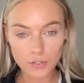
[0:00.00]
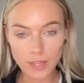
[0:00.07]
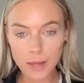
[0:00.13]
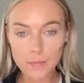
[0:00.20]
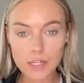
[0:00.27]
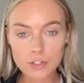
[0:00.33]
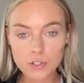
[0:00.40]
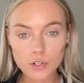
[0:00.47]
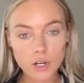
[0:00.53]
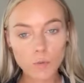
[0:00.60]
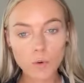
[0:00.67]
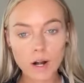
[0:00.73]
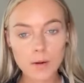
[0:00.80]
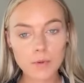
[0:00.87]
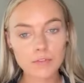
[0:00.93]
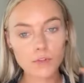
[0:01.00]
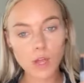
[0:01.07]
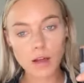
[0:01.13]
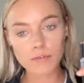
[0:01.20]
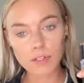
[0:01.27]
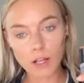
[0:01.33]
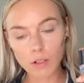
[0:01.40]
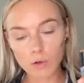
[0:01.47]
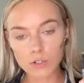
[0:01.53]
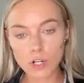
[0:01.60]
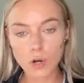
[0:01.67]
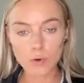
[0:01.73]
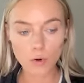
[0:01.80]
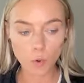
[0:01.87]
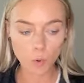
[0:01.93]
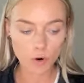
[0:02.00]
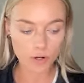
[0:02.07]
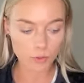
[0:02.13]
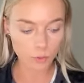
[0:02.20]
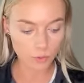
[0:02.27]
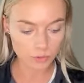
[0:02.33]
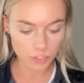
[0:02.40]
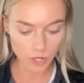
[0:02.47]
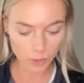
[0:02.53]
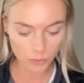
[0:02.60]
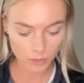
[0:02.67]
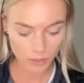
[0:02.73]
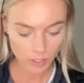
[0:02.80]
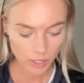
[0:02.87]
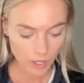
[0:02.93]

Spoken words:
So that means you can wear them if you have yellow tone or cool tone,